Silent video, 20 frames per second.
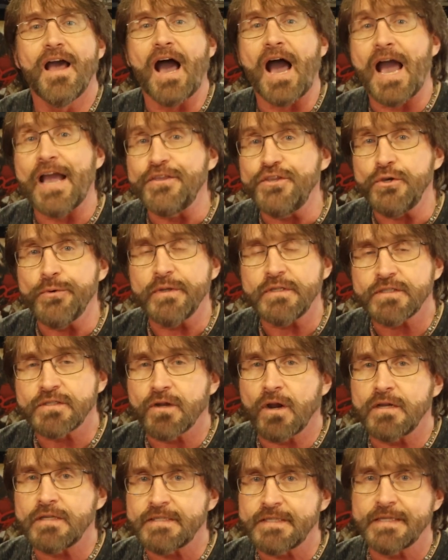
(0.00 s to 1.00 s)
I knew it
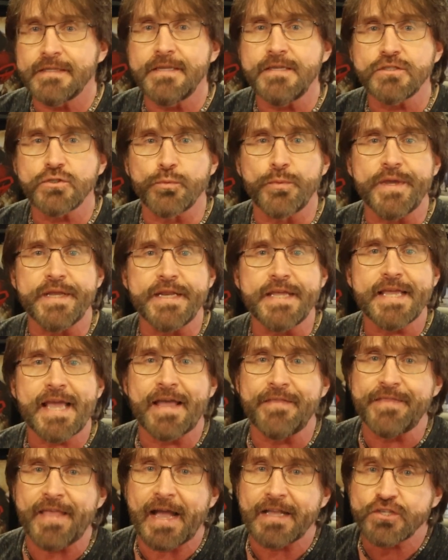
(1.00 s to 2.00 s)
starred Sydney Sweeney
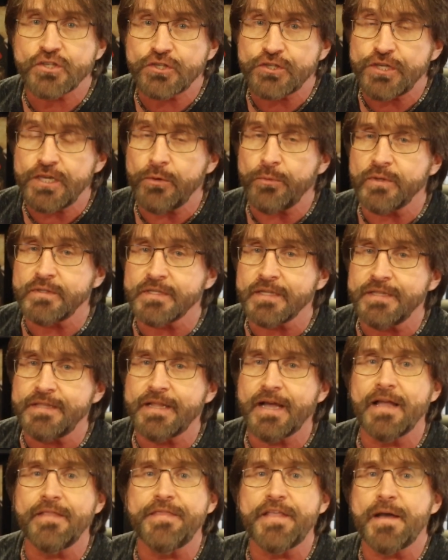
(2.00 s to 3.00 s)
and that she was a
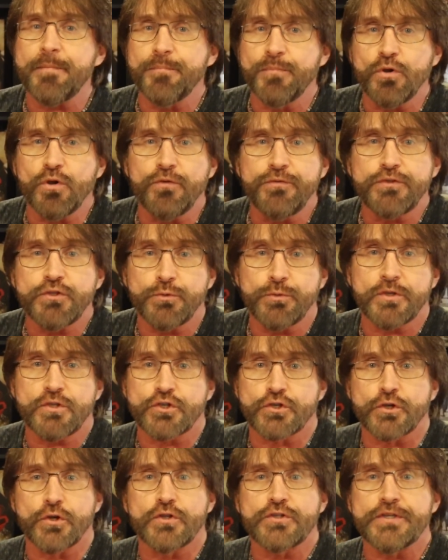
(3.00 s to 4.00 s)
nun that moved to a
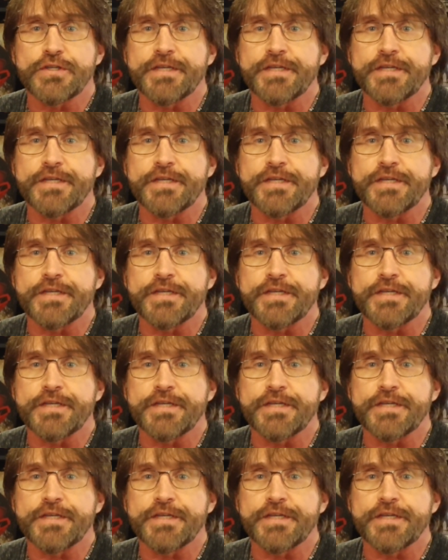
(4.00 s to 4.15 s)
church in